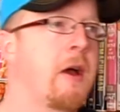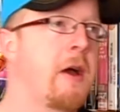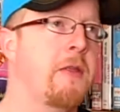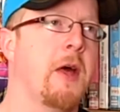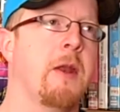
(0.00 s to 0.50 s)
I
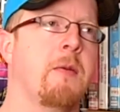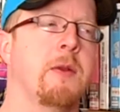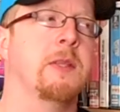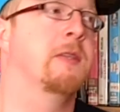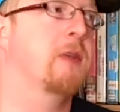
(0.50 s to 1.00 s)
thought I would
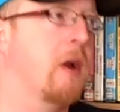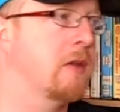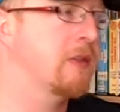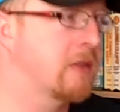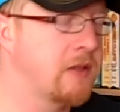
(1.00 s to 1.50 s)

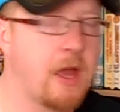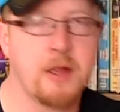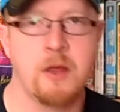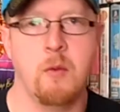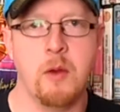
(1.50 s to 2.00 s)
discuss
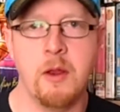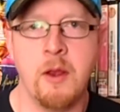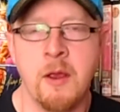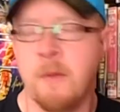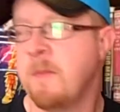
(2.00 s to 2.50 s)
exactly what
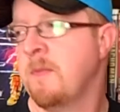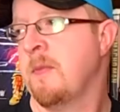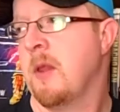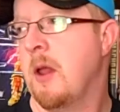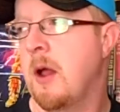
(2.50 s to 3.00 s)

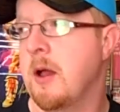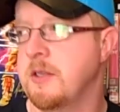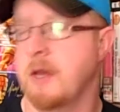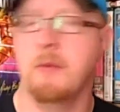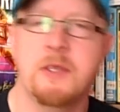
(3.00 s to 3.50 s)

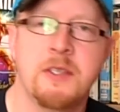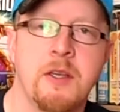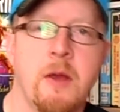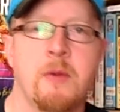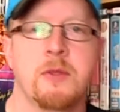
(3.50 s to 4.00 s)

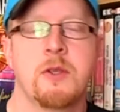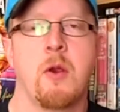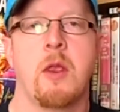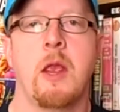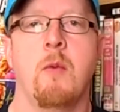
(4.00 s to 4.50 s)
WCW
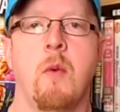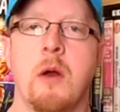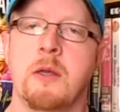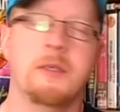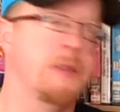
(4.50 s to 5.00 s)
Starrcade
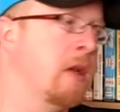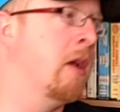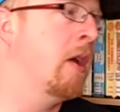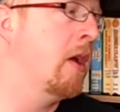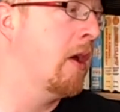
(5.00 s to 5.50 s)
was.
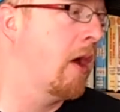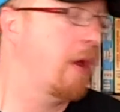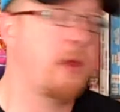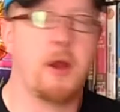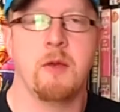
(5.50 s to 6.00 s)
I
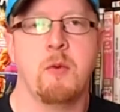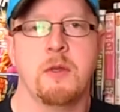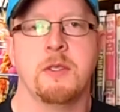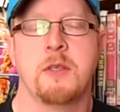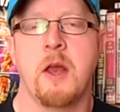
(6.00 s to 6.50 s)
thought I would
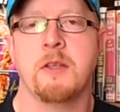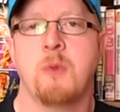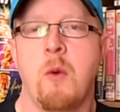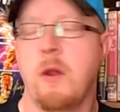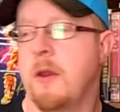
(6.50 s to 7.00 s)
discuss
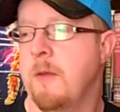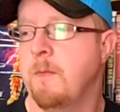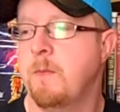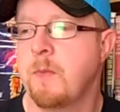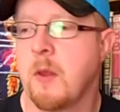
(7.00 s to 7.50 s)
what it
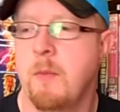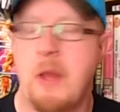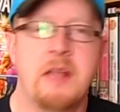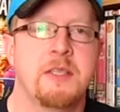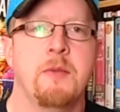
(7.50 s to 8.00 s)

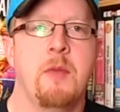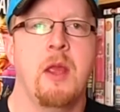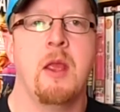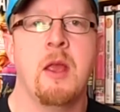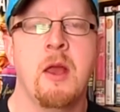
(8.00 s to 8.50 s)
meant to
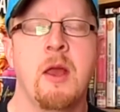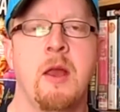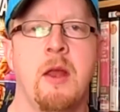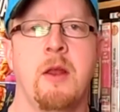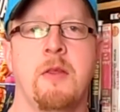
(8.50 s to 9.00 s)
me.
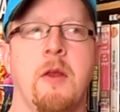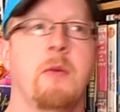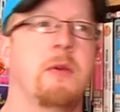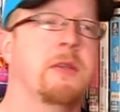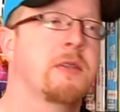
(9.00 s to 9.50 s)
And I thought I
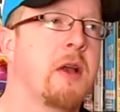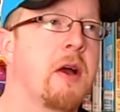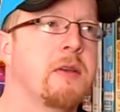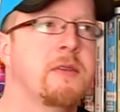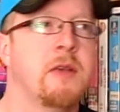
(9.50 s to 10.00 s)
would
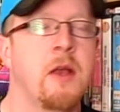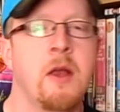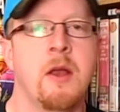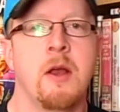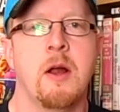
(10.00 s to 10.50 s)
discuss
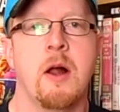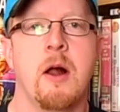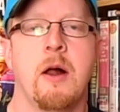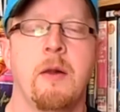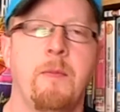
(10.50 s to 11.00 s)

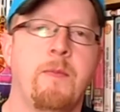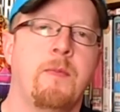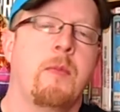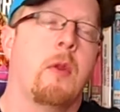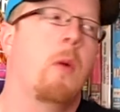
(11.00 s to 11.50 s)

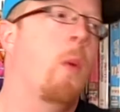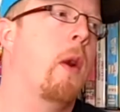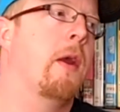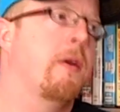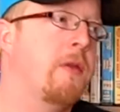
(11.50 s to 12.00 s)

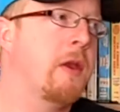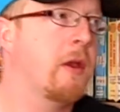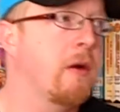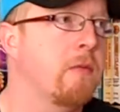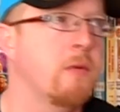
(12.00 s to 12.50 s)
what I think
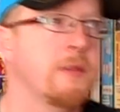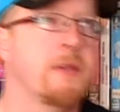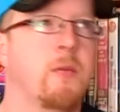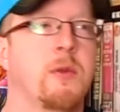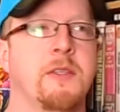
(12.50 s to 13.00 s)
of when
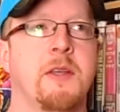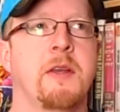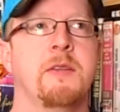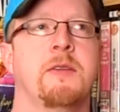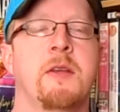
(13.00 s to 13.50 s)
someone
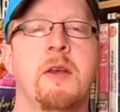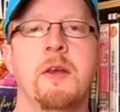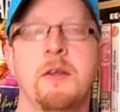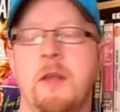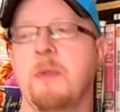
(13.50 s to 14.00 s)
says
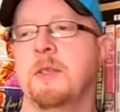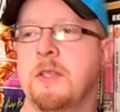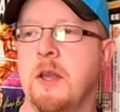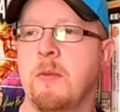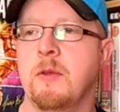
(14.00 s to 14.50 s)

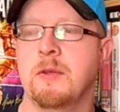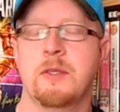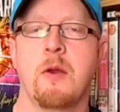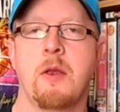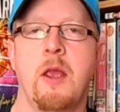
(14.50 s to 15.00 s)
WCW
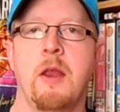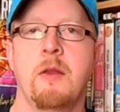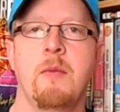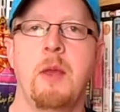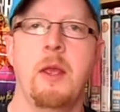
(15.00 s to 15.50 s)
Starrcade
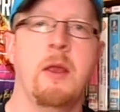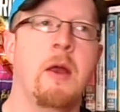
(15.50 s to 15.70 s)
to me.